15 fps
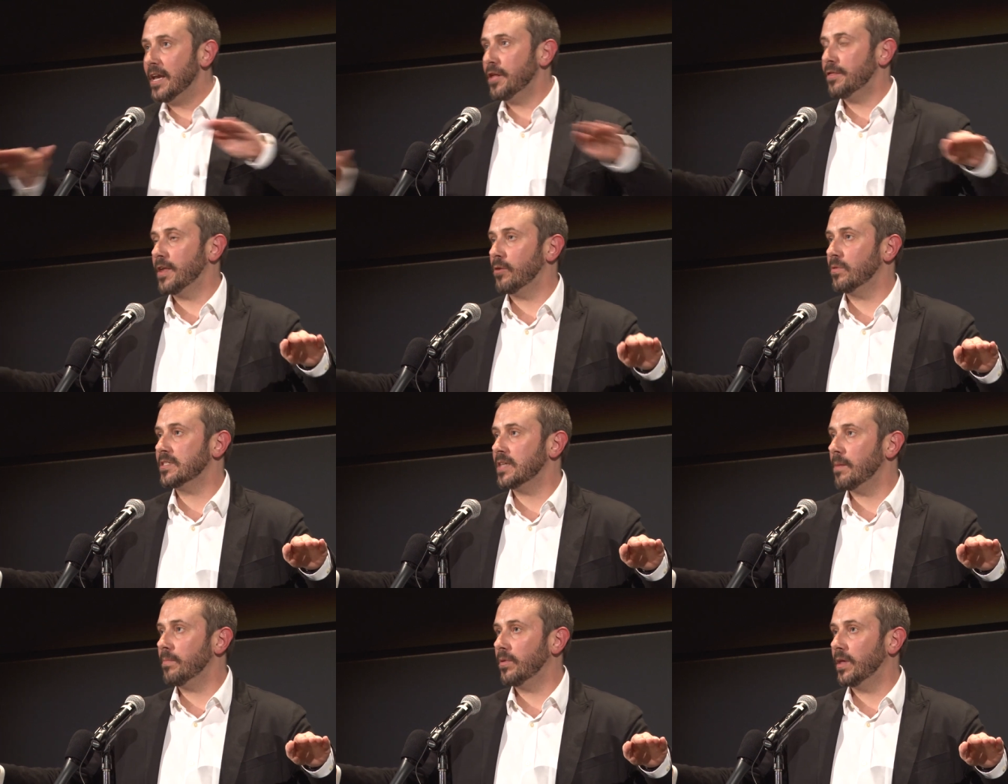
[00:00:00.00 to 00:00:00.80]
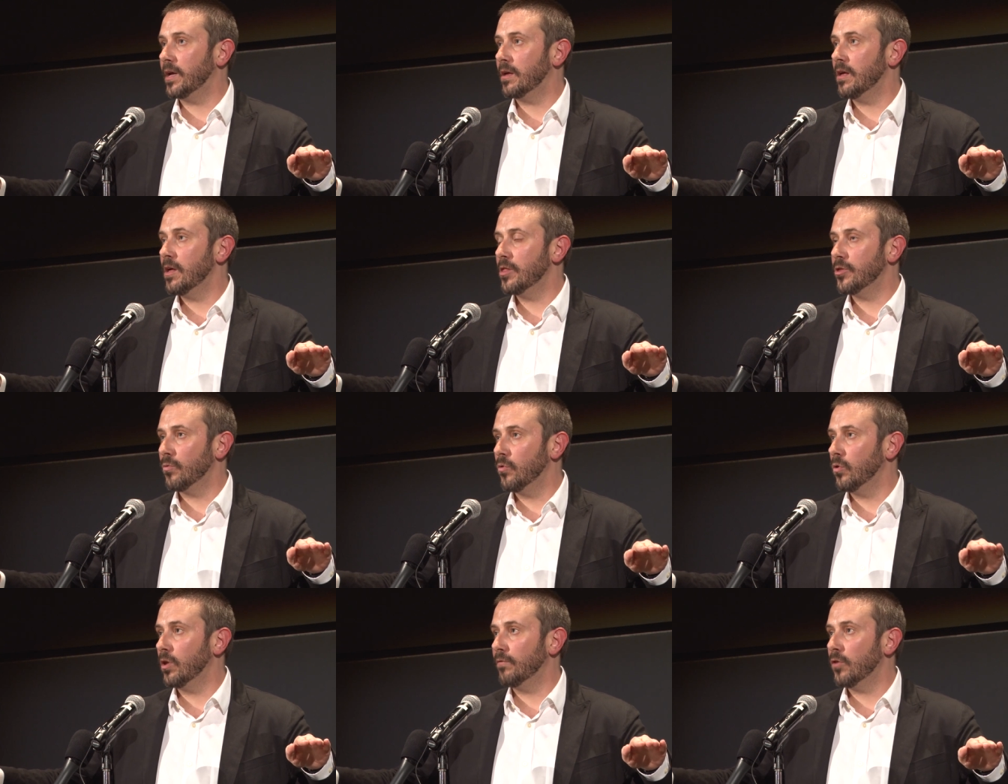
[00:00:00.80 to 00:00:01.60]
anything resembling the
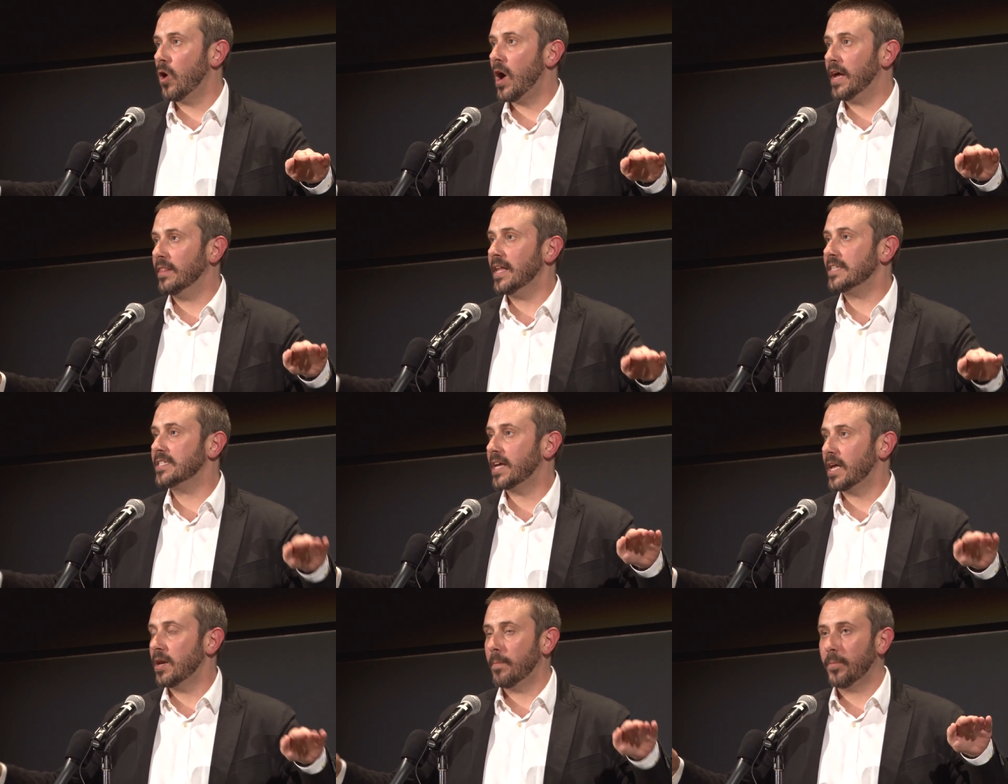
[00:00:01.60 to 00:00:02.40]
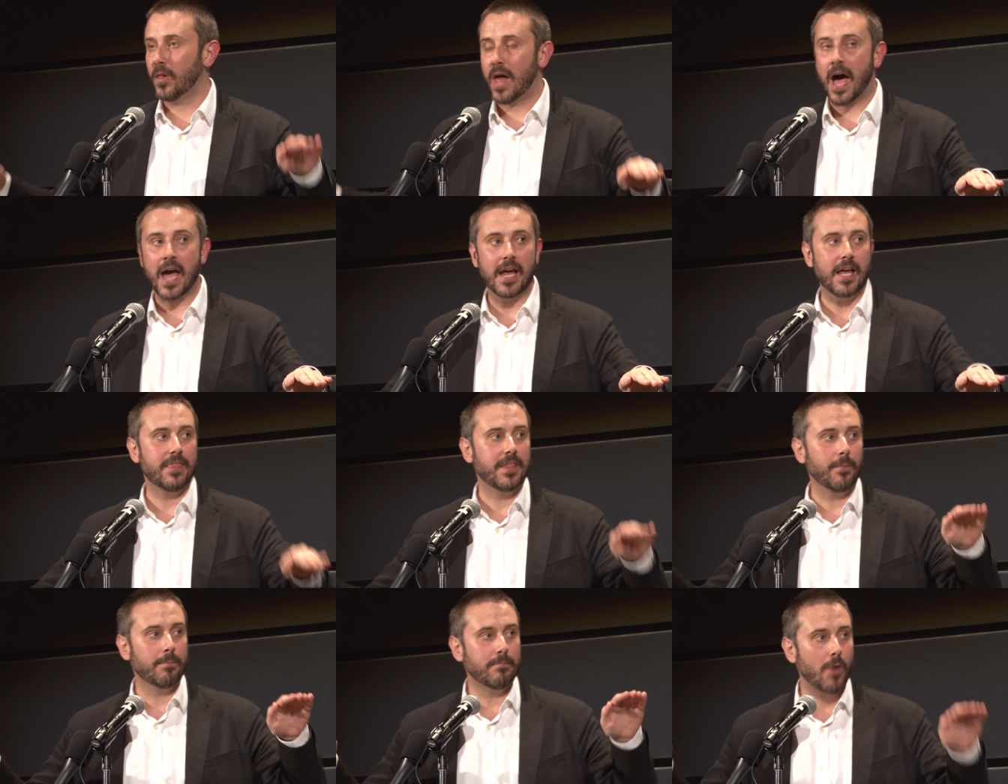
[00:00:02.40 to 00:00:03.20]
rule of law unless it can apply
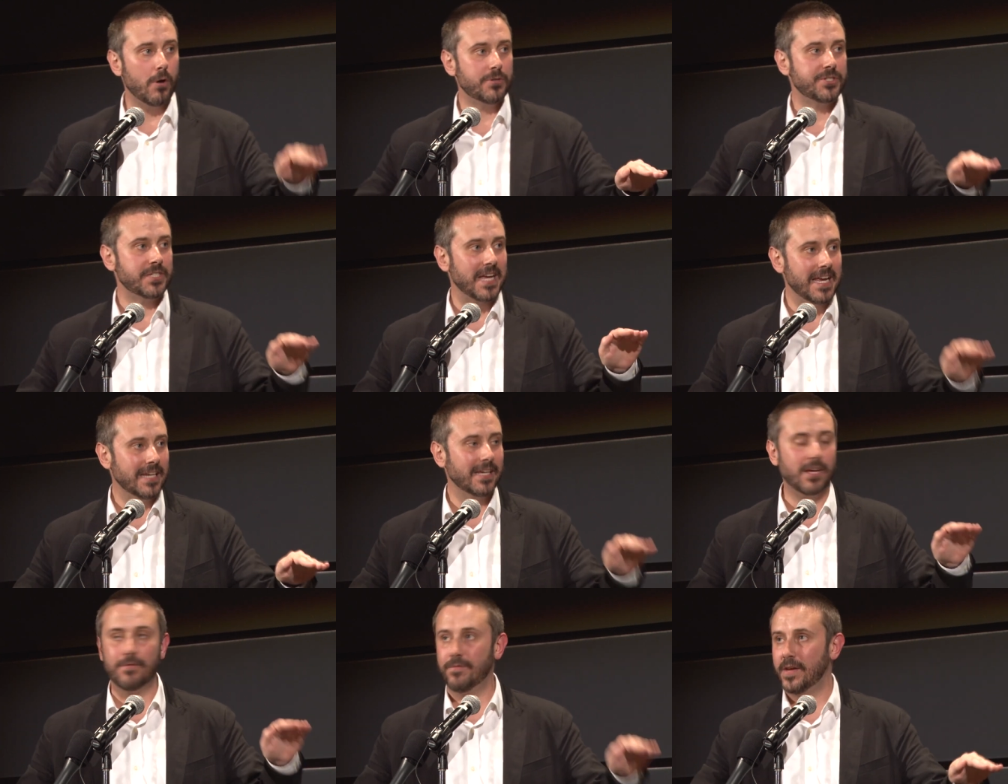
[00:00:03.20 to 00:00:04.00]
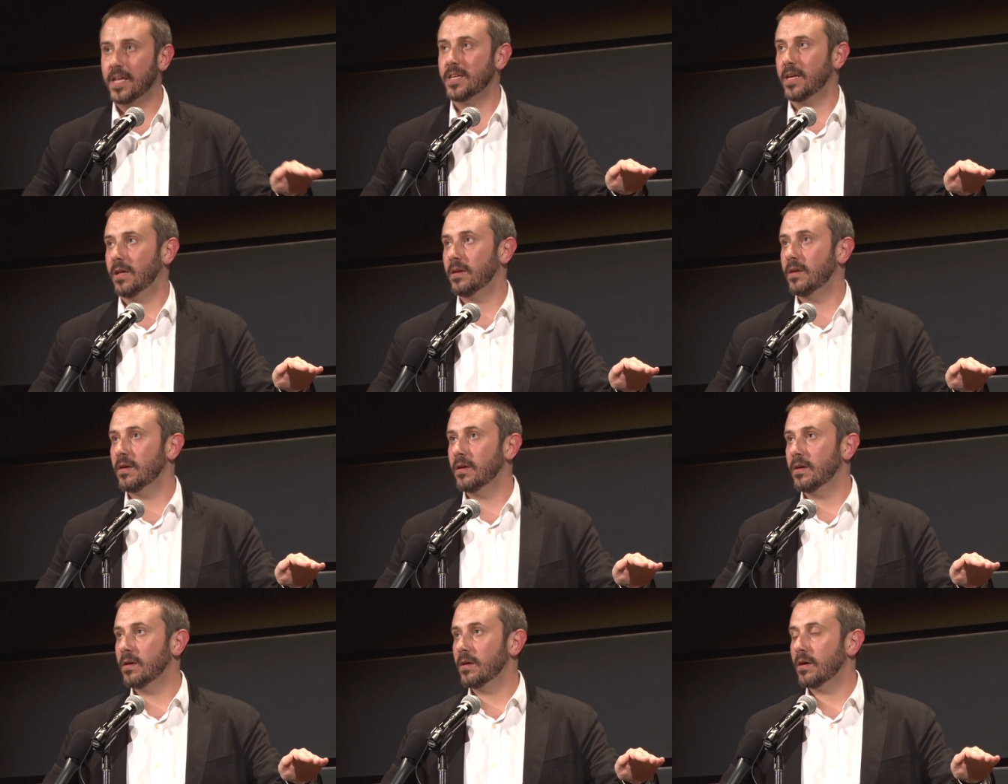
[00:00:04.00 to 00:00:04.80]
in the most inconvenient
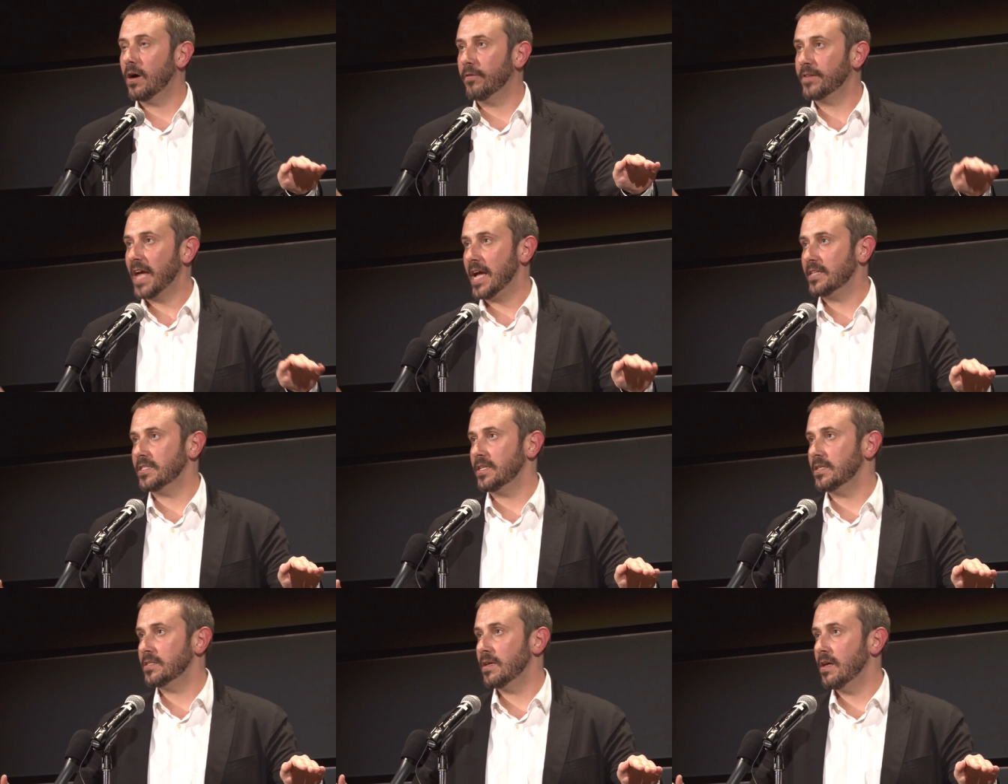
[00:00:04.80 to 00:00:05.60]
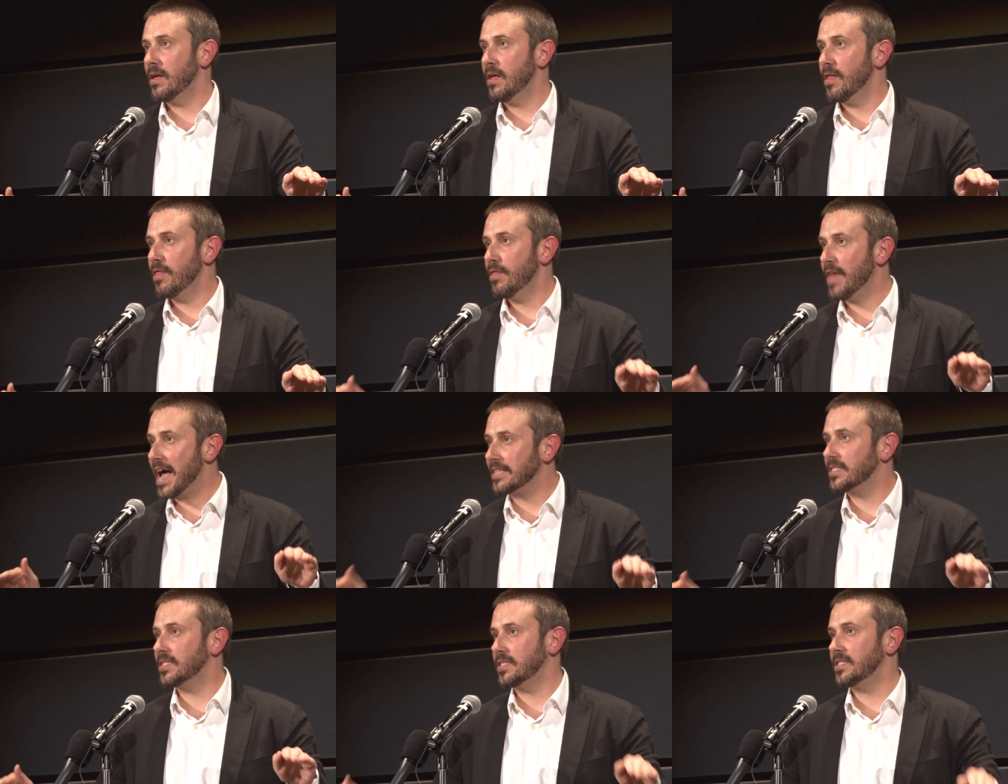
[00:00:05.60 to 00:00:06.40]
of cases.
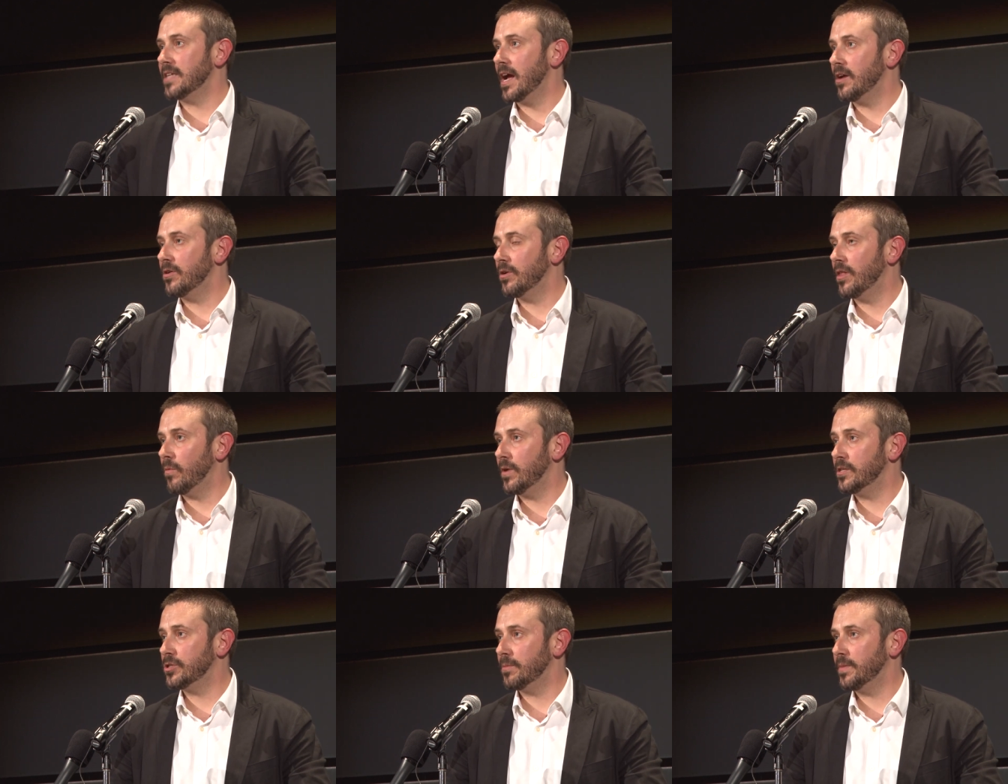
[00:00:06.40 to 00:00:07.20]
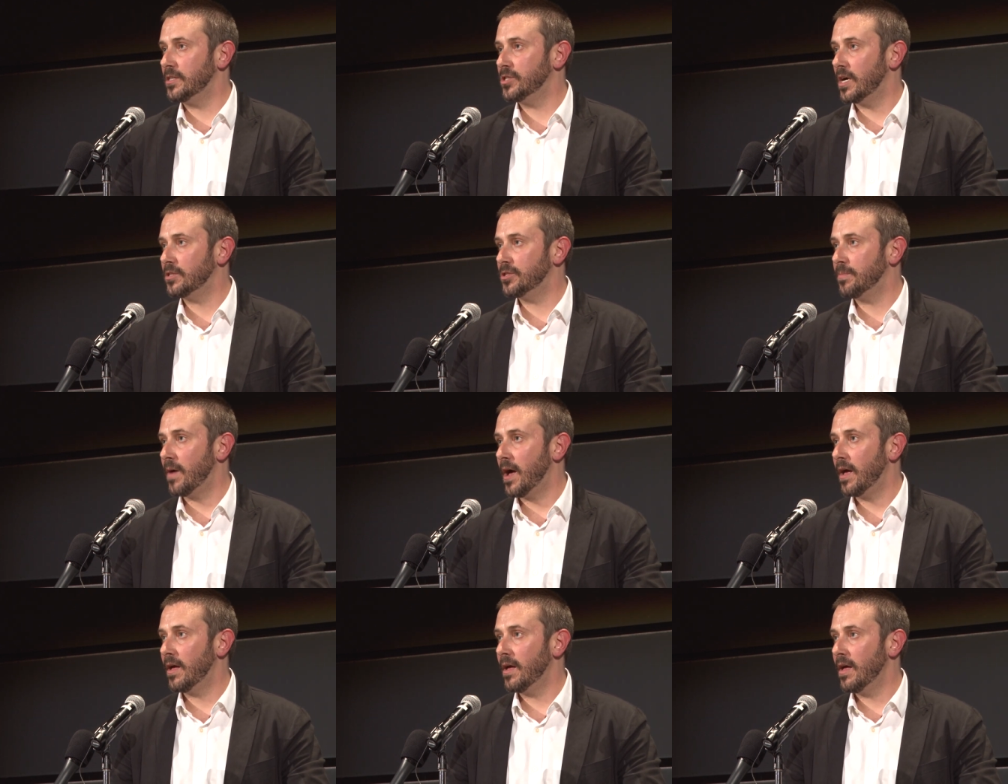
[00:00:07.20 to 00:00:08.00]
That's the standard that we should be judged
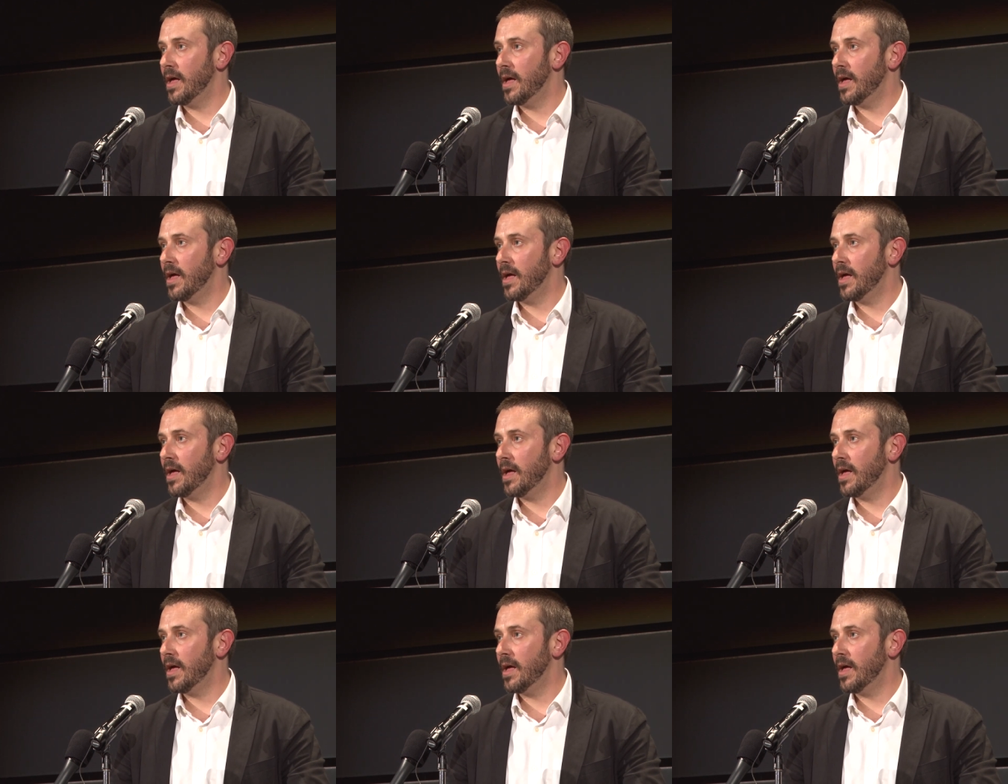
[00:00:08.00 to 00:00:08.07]
by.